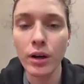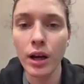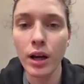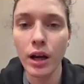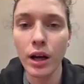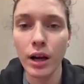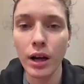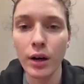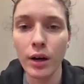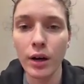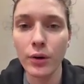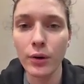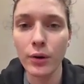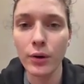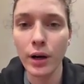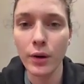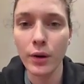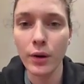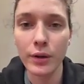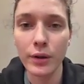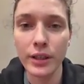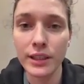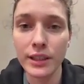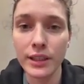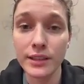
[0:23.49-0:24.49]
how
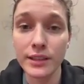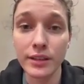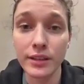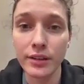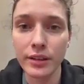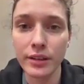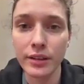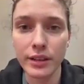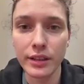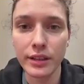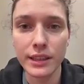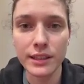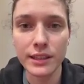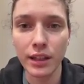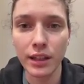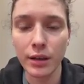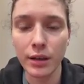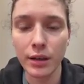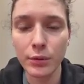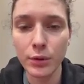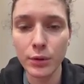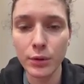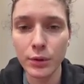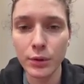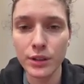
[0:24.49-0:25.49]
it is here in
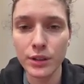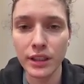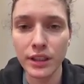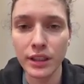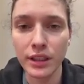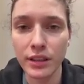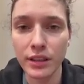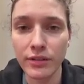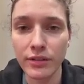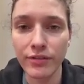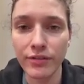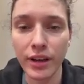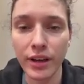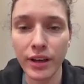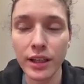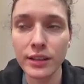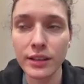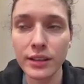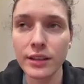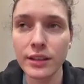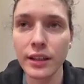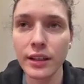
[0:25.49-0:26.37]
Istanbul was a key fact.